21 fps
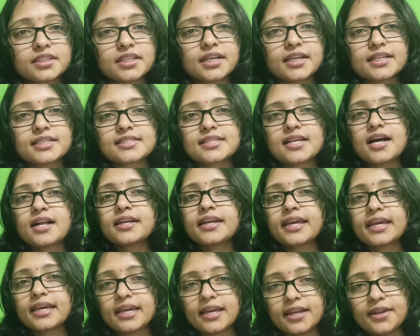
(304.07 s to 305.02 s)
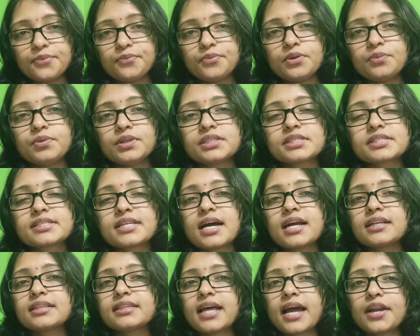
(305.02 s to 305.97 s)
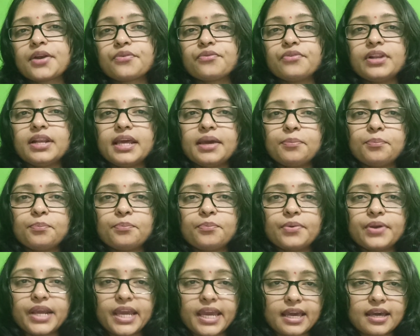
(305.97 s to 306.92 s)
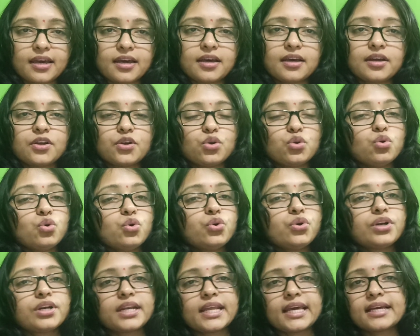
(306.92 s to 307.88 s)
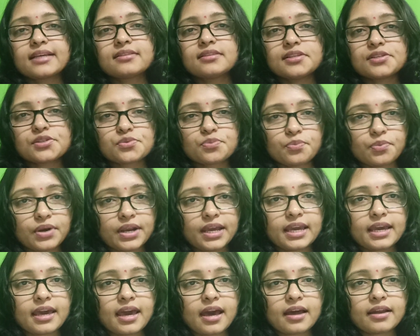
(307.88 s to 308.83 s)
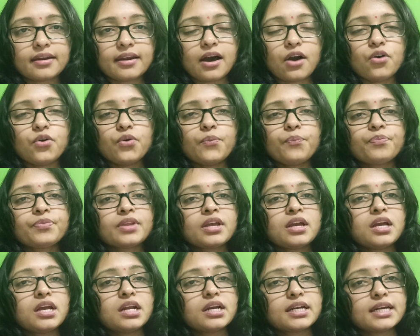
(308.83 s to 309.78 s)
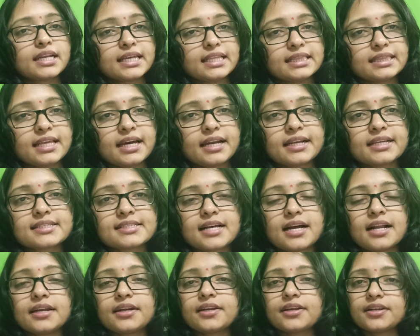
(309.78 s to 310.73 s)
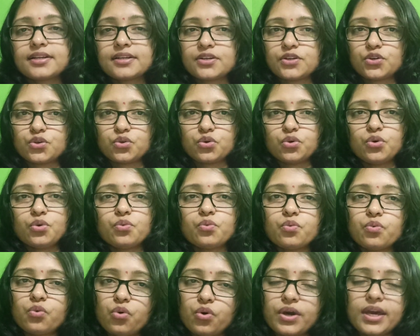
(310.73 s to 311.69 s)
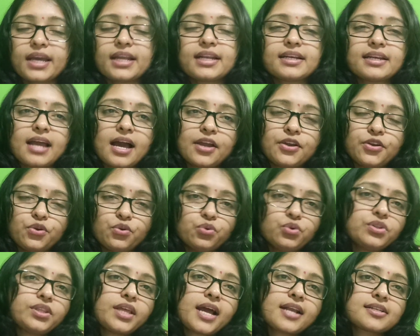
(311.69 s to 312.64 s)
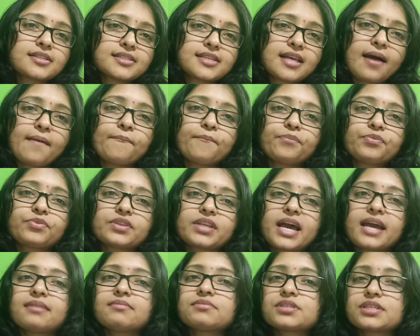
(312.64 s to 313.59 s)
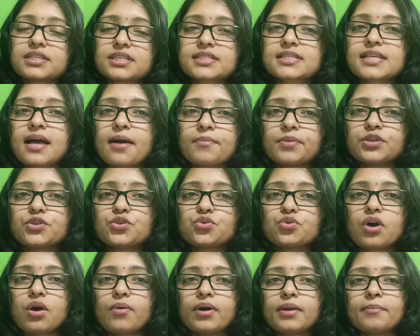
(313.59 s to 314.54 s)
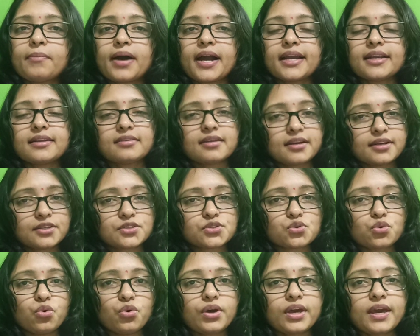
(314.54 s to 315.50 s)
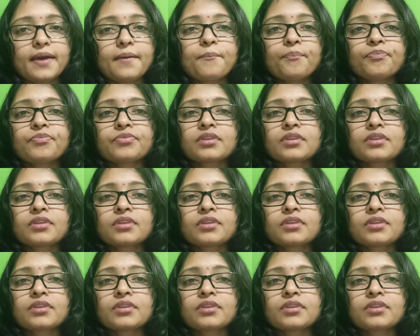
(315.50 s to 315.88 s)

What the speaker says: the result, again we will start, that will a break. Don't take this break now till the result. Don't, okay, I know that sometimes it is coming to our mind, that is okay,